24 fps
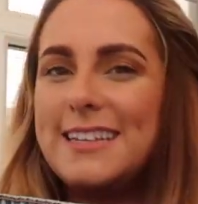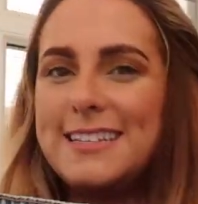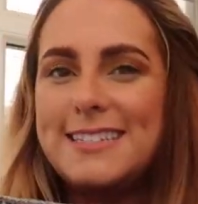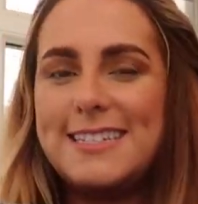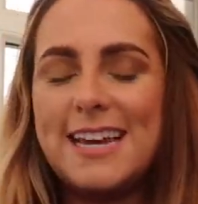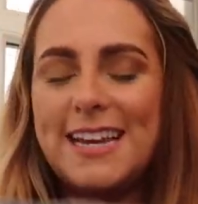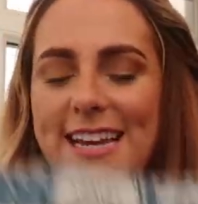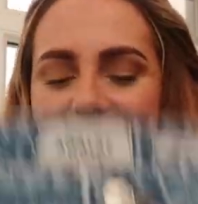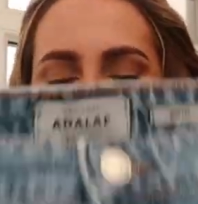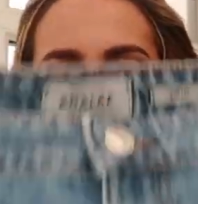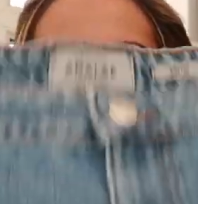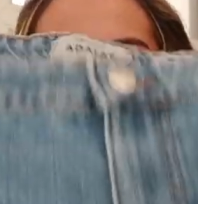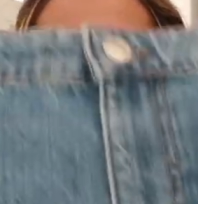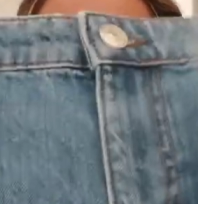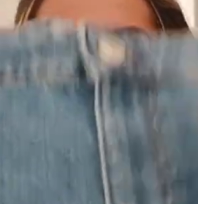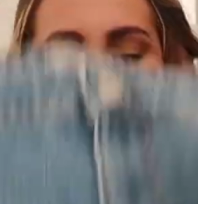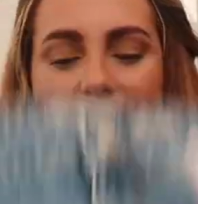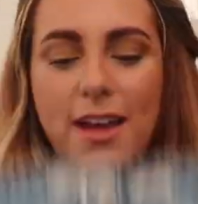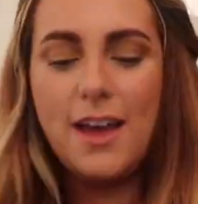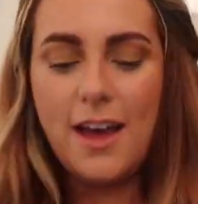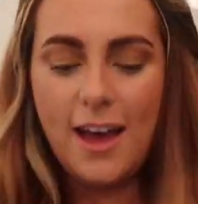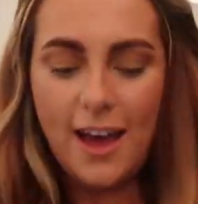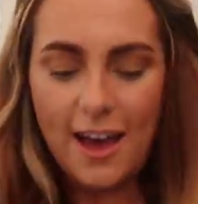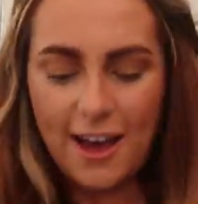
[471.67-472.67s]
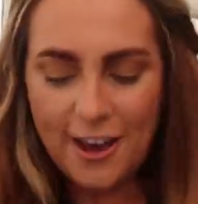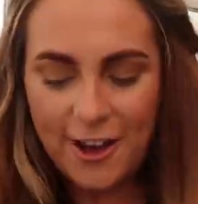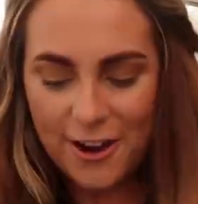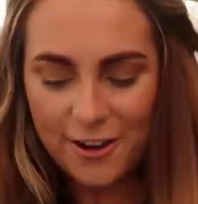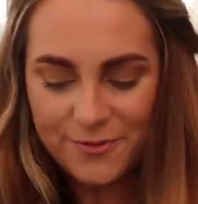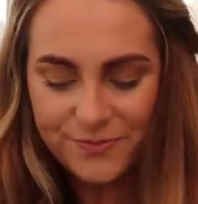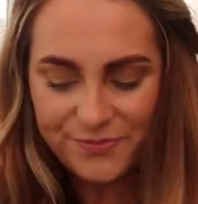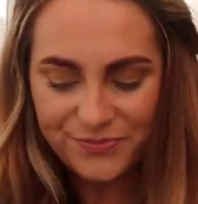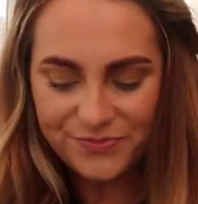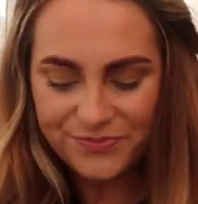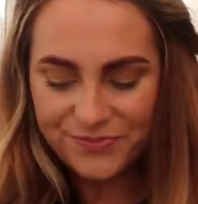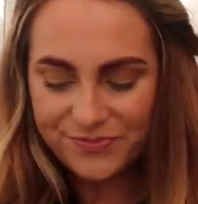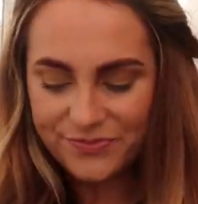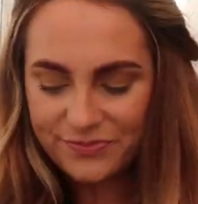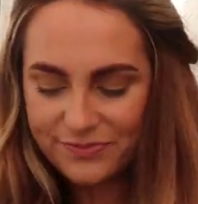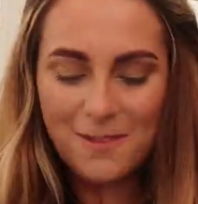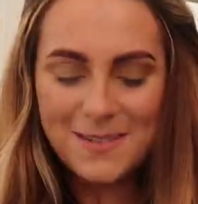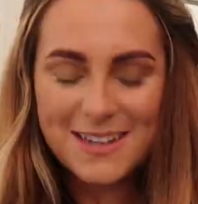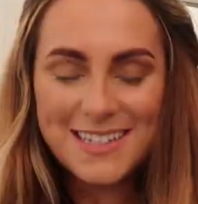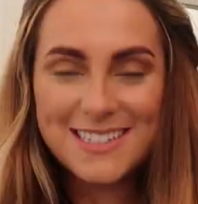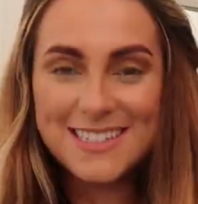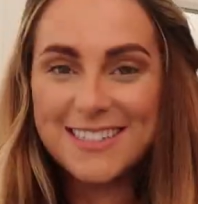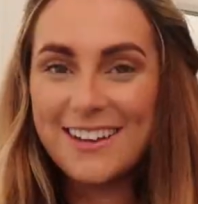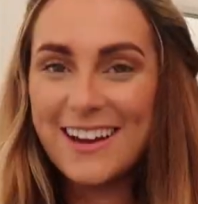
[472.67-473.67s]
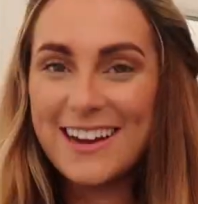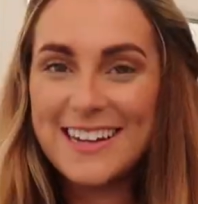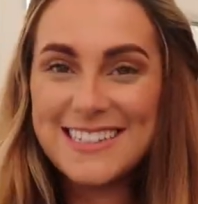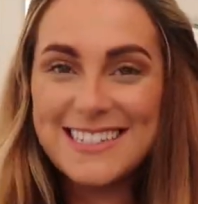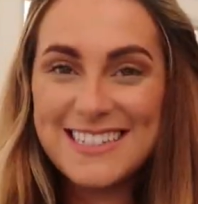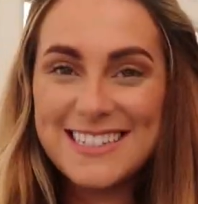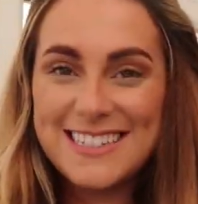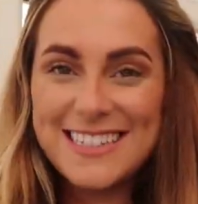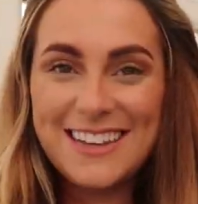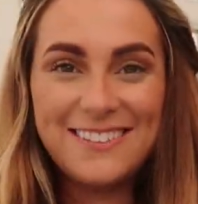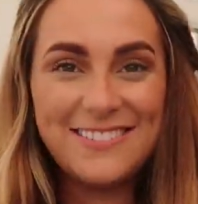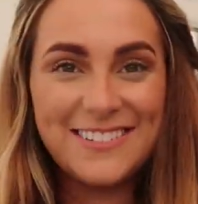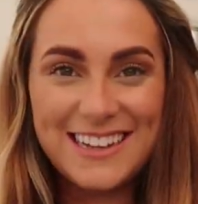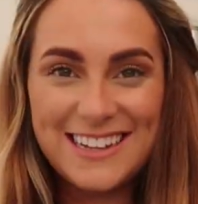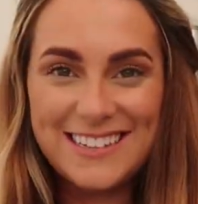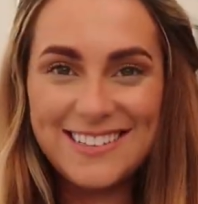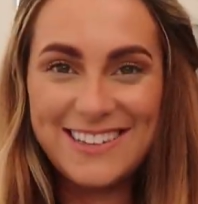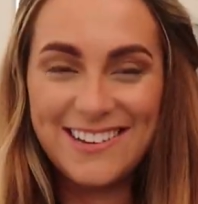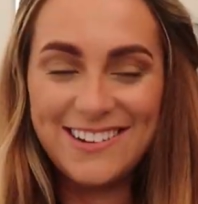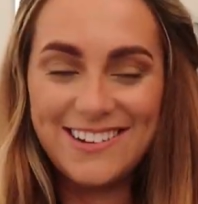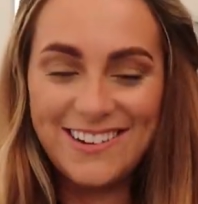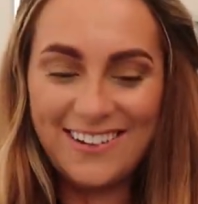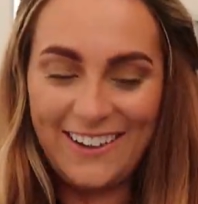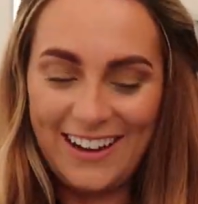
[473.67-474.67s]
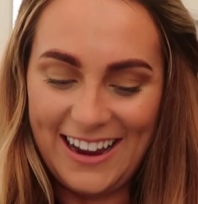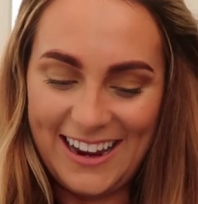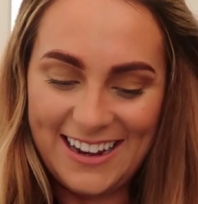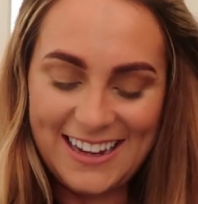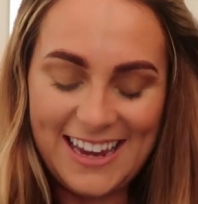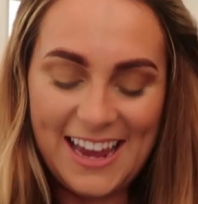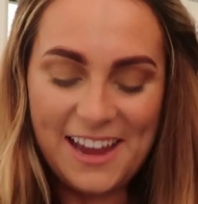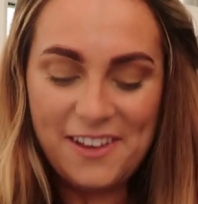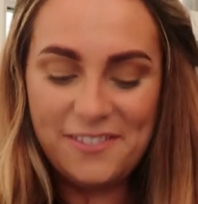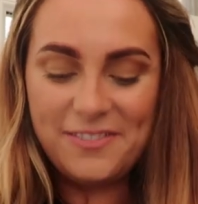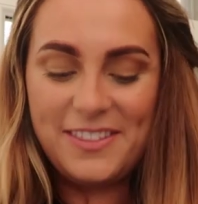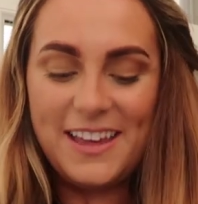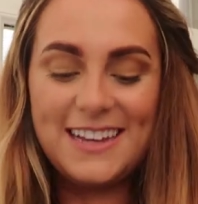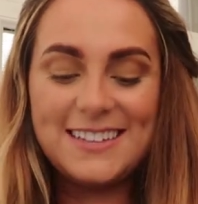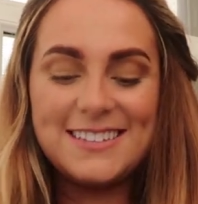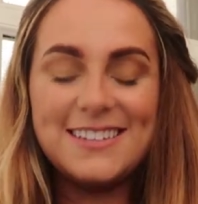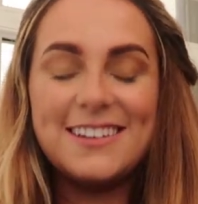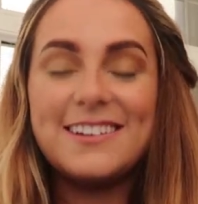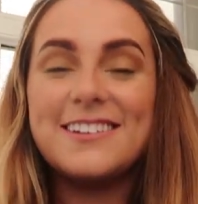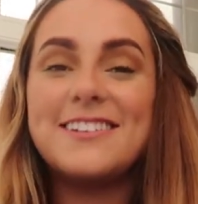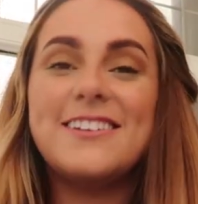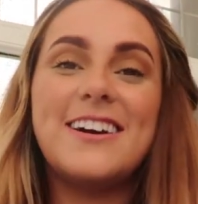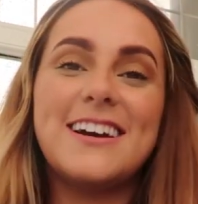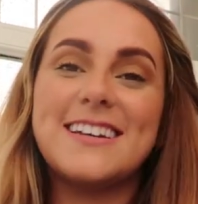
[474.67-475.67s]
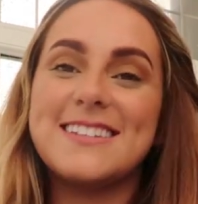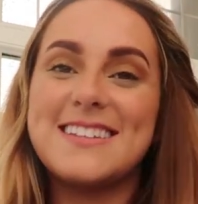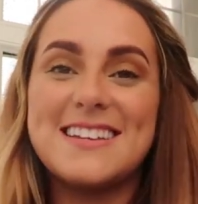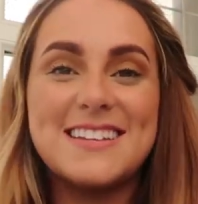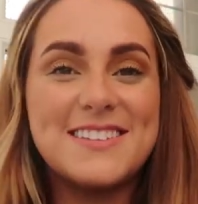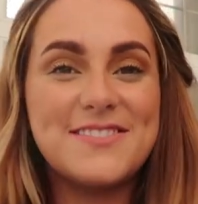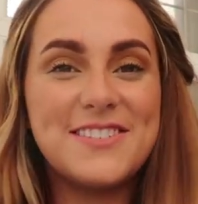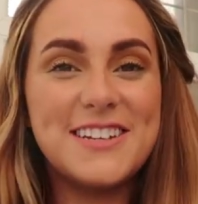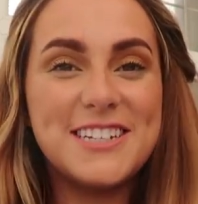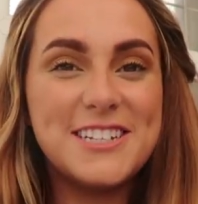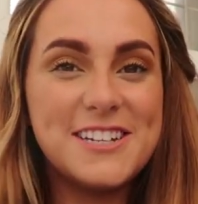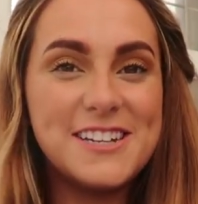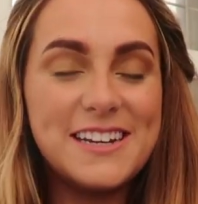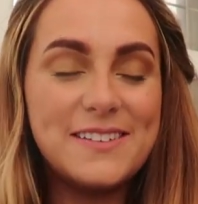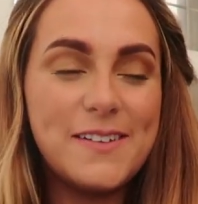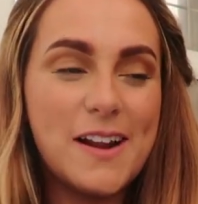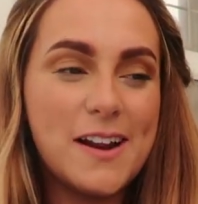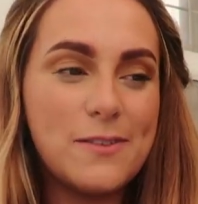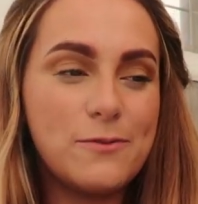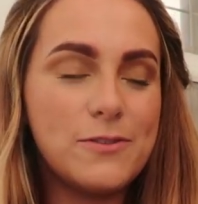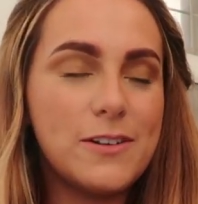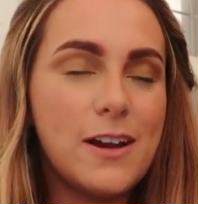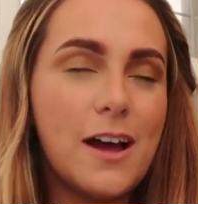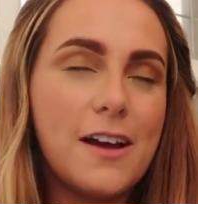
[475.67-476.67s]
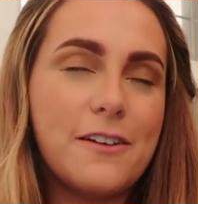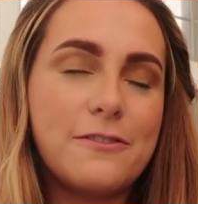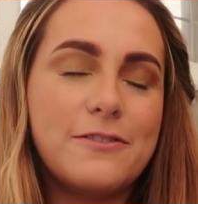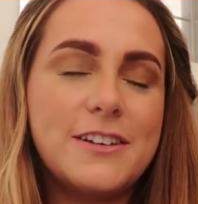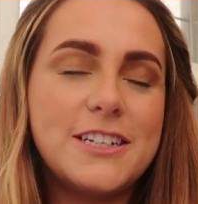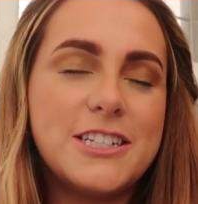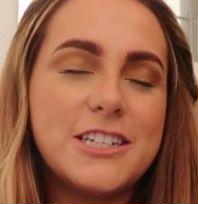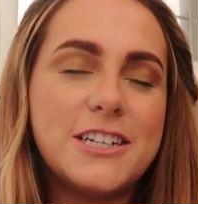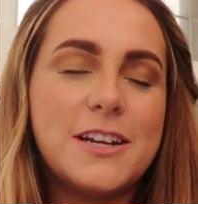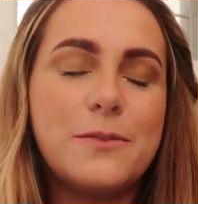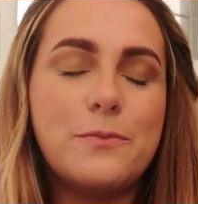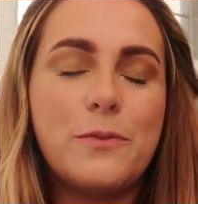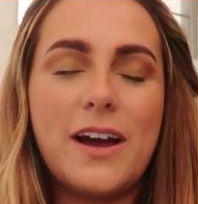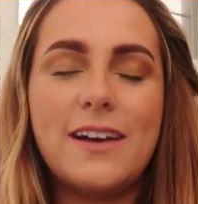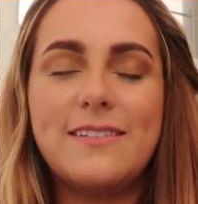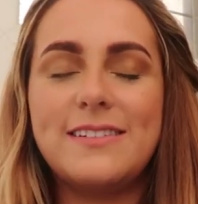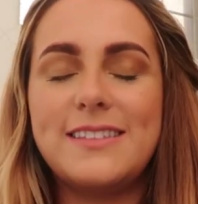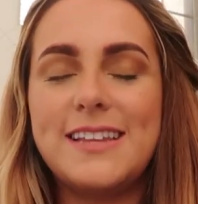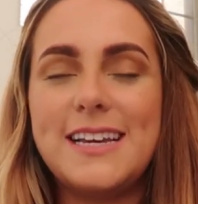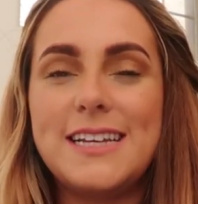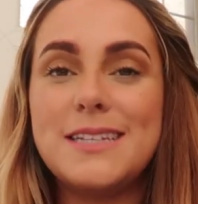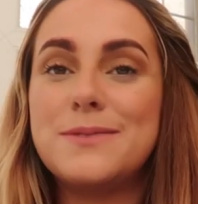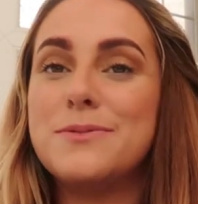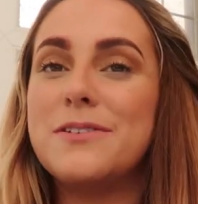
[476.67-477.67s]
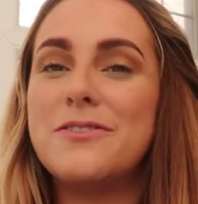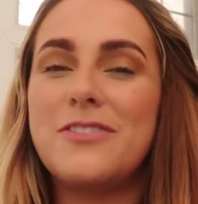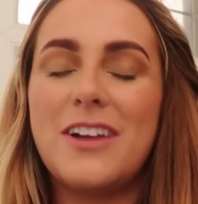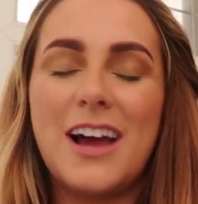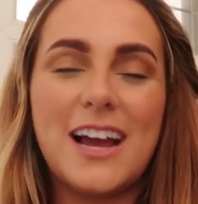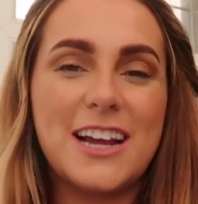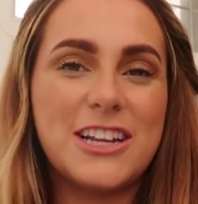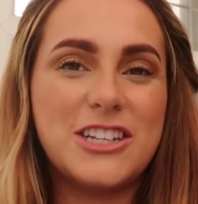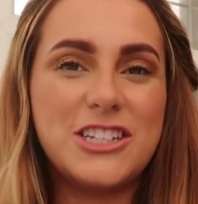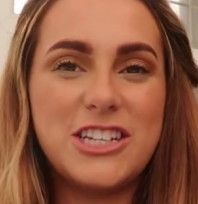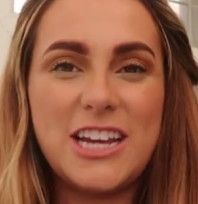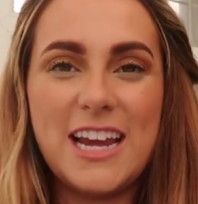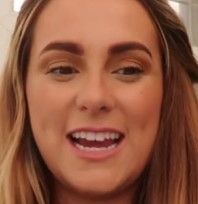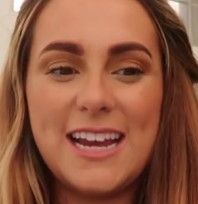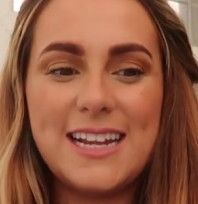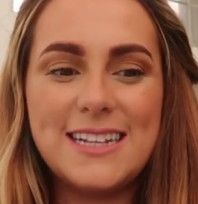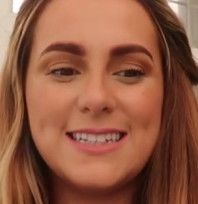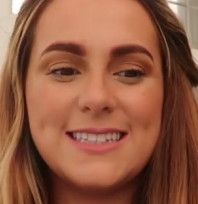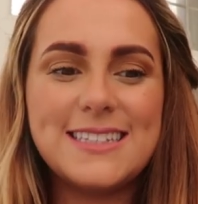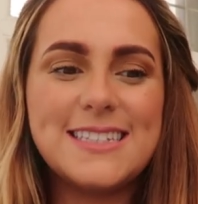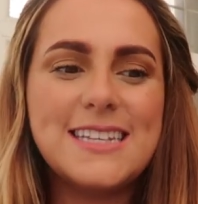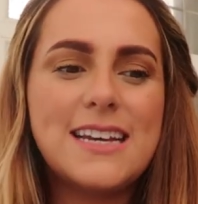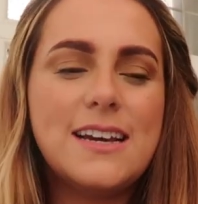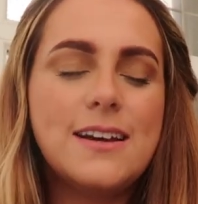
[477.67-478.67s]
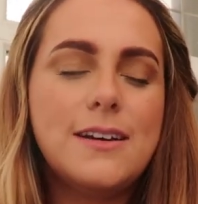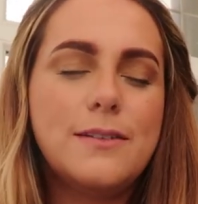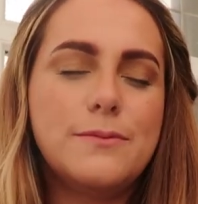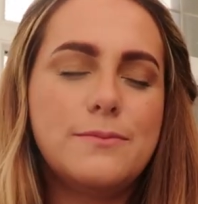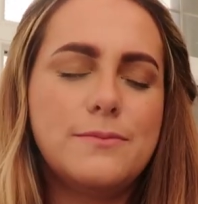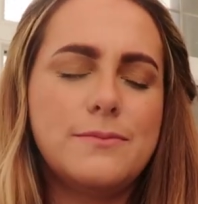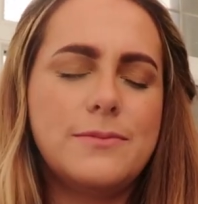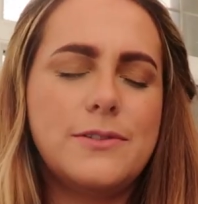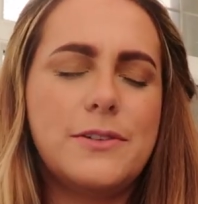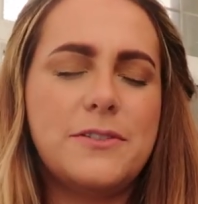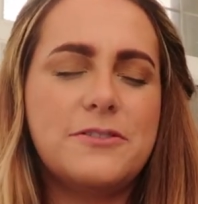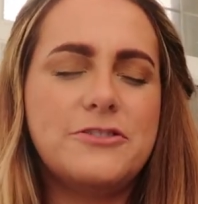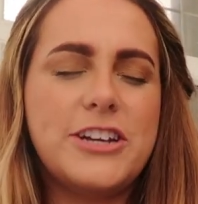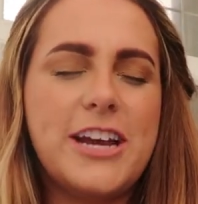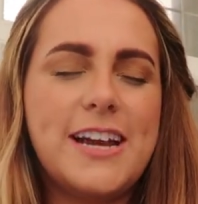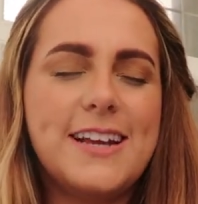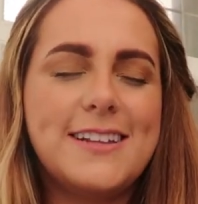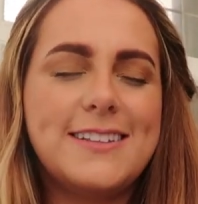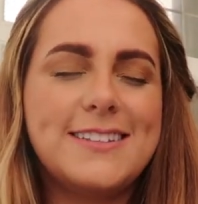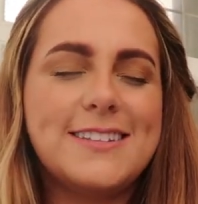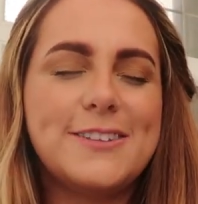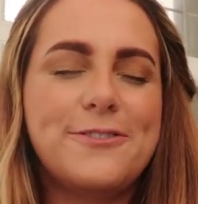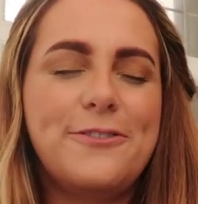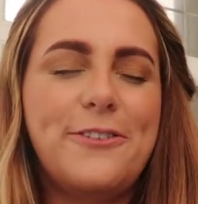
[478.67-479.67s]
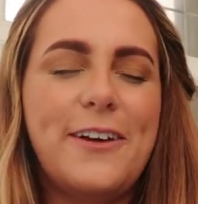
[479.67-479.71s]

denim. I'm excited to see what these look like. If these look nice, I was visioning wearing these with like jeans, not with jeans,